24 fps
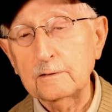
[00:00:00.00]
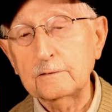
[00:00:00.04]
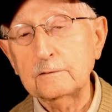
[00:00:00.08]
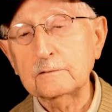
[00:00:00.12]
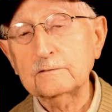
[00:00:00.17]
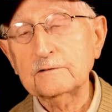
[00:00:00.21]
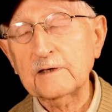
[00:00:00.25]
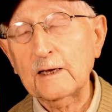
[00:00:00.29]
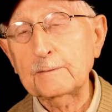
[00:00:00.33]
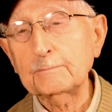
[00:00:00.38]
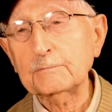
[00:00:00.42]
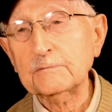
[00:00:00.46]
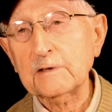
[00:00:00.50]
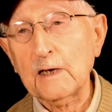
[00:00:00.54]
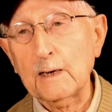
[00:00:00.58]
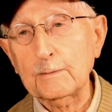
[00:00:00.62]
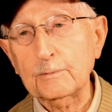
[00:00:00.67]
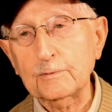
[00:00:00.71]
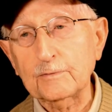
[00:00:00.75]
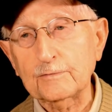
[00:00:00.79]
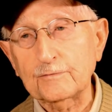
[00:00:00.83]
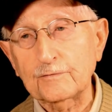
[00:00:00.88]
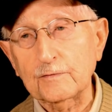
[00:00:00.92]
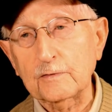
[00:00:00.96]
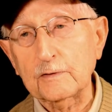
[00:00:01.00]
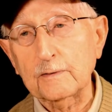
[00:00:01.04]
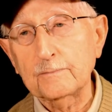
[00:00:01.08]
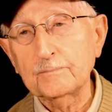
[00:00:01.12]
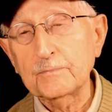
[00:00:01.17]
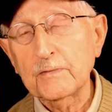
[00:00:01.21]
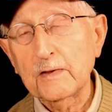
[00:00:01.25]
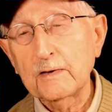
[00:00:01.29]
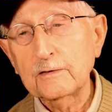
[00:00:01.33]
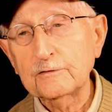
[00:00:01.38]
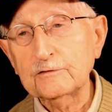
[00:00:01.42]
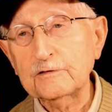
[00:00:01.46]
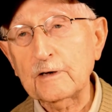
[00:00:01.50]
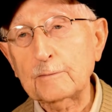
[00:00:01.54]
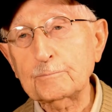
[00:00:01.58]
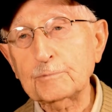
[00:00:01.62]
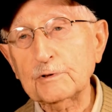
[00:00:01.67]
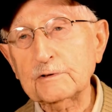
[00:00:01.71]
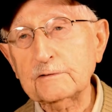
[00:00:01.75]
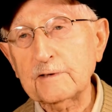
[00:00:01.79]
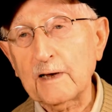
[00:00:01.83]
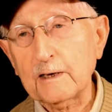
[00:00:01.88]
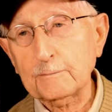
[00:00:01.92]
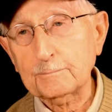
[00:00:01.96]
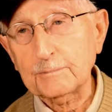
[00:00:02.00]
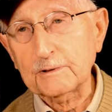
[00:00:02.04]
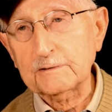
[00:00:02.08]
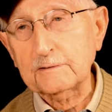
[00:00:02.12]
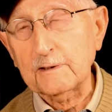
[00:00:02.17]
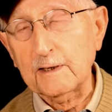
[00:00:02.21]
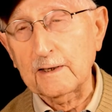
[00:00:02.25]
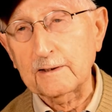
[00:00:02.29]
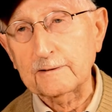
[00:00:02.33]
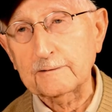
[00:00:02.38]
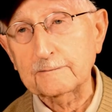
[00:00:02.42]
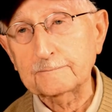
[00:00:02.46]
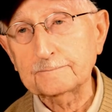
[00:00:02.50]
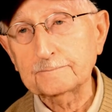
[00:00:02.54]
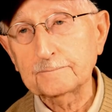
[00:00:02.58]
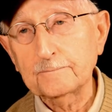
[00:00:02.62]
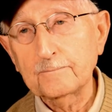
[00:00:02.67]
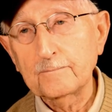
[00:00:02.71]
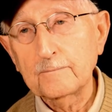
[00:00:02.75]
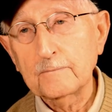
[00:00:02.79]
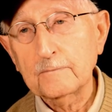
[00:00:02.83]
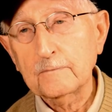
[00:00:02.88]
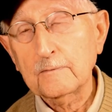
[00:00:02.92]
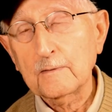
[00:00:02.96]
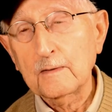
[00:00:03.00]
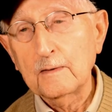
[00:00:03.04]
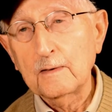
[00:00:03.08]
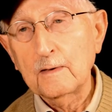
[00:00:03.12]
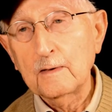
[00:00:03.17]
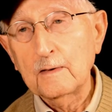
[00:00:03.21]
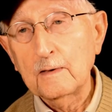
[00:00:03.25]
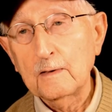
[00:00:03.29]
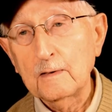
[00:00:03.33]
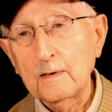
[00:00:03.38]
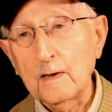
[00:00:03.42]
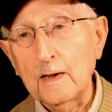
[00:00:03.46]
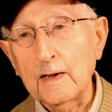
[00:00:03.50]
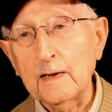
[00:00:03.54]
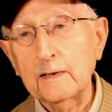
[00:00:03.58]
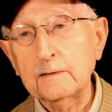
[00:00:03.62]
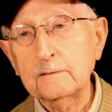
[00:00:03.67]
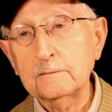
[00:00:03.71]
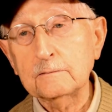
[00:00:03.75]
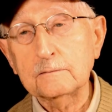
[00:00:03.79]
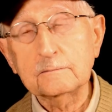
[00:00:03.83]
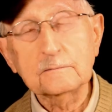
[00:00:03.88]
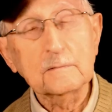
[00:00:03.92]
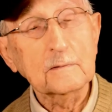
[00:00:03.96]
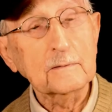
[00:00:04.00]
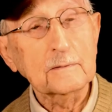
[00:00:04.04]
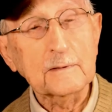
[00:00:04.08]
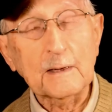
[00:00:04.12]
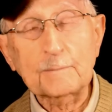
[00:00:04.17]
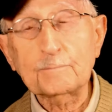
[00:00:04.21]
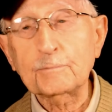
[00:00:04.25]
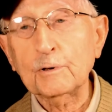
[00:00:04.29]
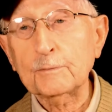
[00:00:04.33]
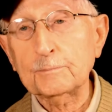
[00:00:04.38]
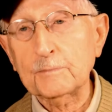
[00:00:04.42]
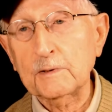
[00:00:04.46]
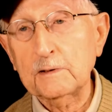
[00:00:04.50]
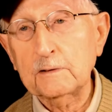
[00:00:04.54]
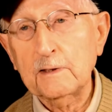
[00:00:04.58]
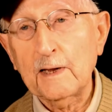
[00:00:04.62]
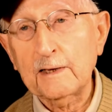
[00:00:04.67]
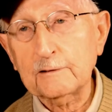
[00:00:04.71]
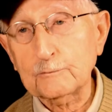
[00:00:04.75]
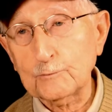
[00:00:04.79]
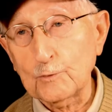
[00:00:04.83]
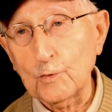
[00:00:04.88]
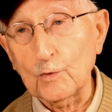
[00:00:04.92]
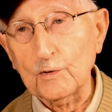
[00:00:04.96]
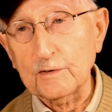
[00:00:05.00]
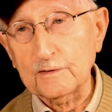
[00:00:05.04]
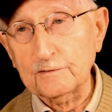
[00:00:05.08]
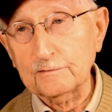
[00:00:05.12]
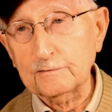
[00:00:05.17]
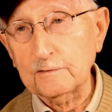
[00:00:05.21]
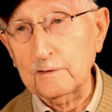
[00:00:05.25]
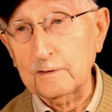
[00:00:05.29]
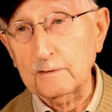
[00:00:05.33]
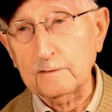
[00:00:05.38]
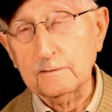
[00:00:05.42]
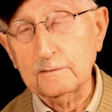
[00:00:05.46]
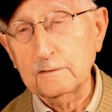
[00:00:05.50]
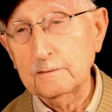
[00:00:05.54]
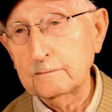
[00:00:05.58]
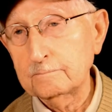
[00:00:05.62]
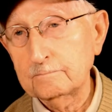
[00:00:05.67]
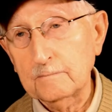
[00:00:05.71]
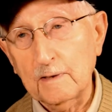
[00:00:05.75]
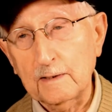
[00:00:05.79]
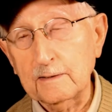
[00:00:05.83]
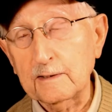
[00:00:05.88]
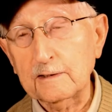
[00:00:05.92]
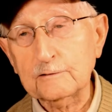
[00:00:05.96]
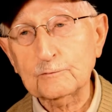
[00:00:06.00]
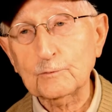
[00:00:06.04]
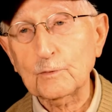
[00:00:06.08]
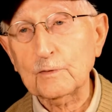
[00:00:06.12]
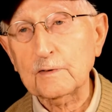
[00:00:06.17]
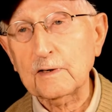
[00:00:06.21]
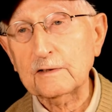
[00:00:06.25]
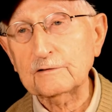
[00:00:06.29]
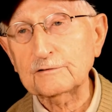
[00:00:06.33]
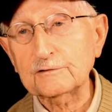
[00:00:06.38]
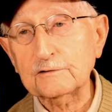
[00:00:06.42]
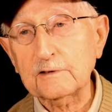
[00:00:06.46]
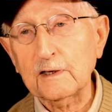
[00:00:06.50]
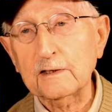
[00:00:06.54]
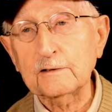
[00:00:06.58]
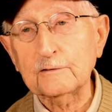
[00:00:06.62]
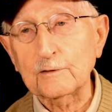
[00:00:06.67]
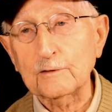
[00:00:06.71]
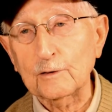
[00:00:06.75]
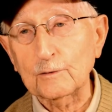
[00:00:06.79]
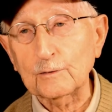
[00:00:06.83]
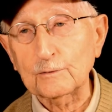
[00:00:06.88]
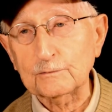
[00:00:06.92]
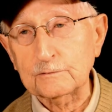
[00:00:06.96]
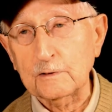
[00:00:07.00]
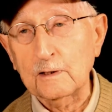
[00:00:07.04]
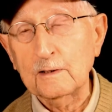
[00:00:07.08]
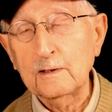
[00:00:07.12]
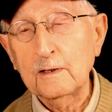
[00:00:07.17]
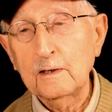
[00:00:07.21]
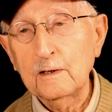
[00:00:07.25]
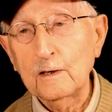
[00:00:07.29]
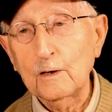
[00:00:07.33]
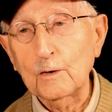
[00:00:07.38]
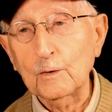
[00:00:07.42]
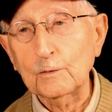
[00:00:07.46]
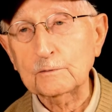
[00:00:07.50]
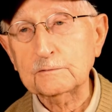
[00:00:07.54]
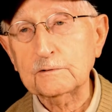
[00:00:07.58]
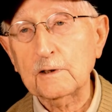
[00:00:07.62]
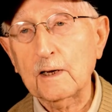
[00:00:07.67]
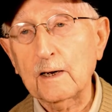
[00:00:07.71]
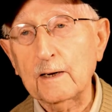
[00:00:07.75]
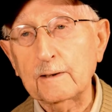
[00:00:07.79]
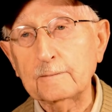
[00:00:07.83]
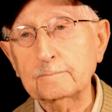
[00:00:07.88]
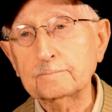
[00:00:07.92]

same type of separate tank battalion. And they put me in headquarters there, and that's where I stayed the whole time.